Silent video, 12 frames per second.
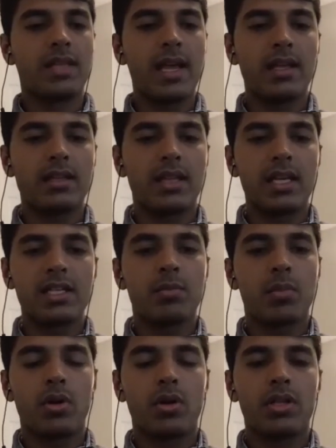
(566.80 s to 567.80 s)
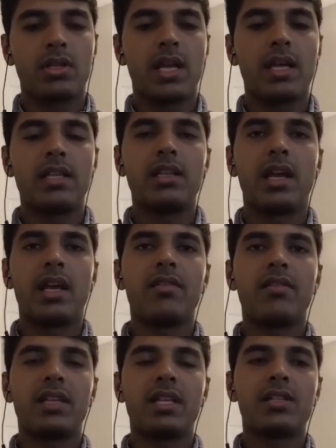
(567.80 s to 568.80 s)
They
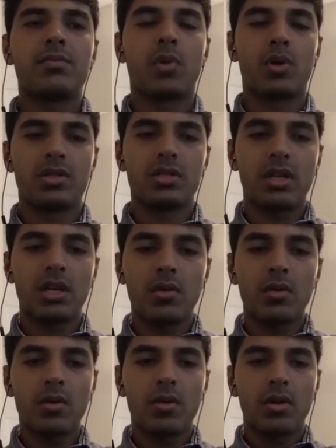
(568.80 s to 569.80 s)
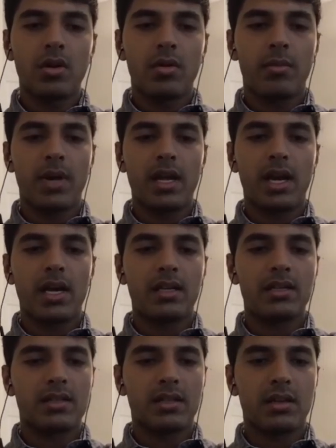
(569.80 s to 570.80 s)
sponsor you by
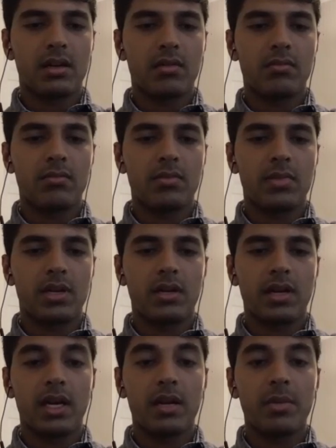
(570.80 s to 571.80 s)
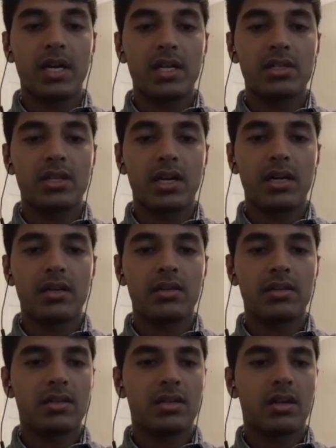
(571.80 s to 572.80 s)
writing recommendation
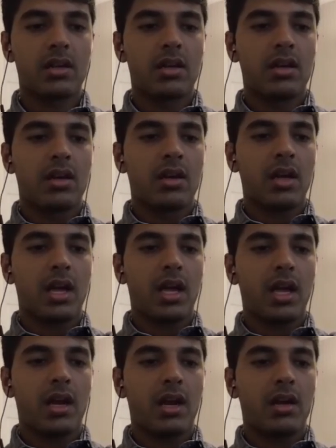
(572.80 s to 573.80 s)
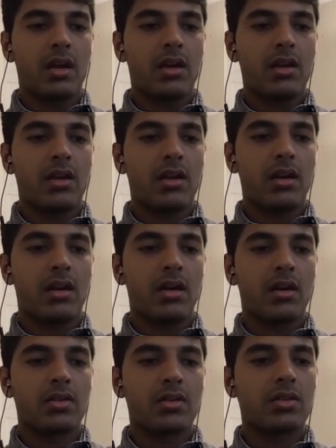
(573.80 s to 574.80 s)
letters, and I
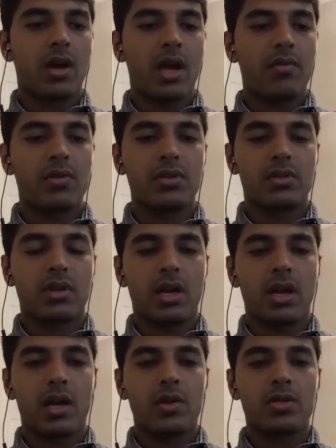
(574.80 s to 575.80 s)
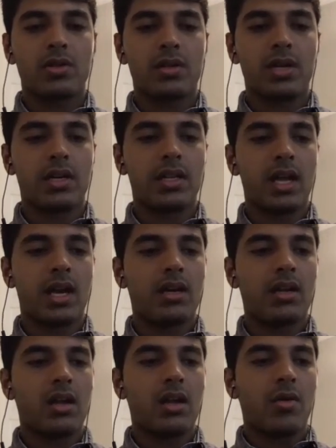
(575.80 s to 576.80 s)
also did
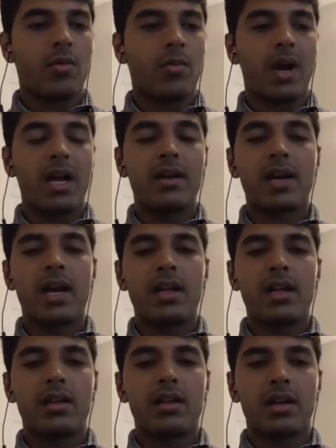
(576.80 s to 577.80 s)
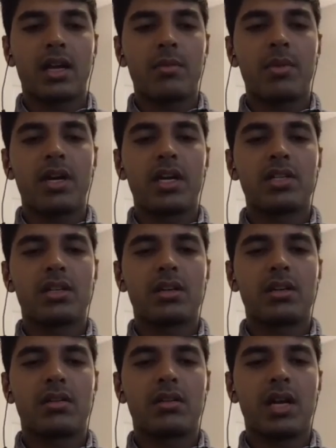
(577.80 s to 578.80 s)
that. While writing
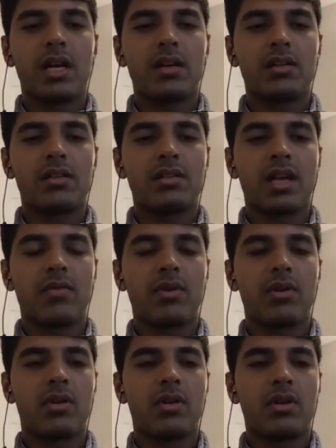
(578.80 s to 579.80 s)
recommendation letters, I